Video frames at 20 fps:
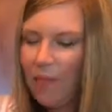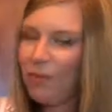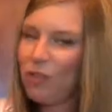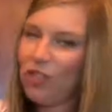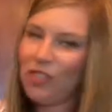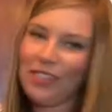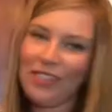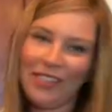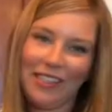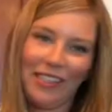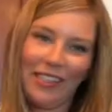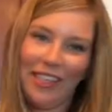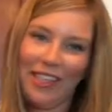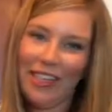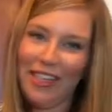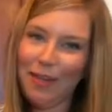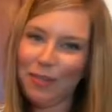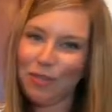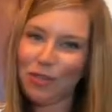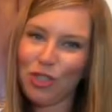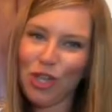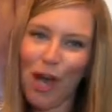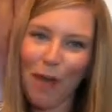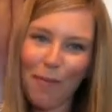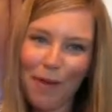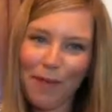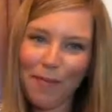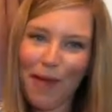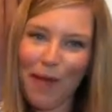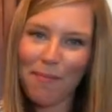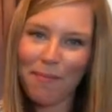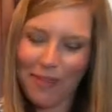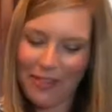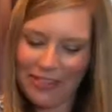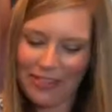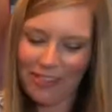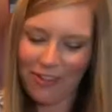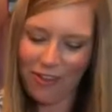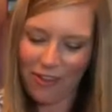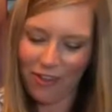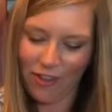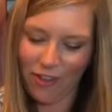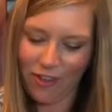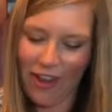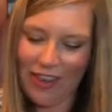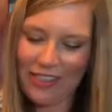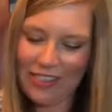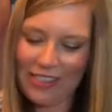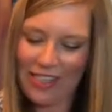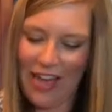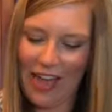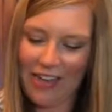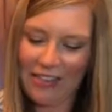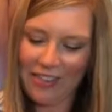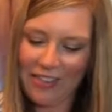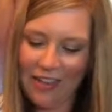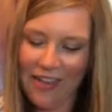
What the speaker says: Just keep chopping them up until they're the right size.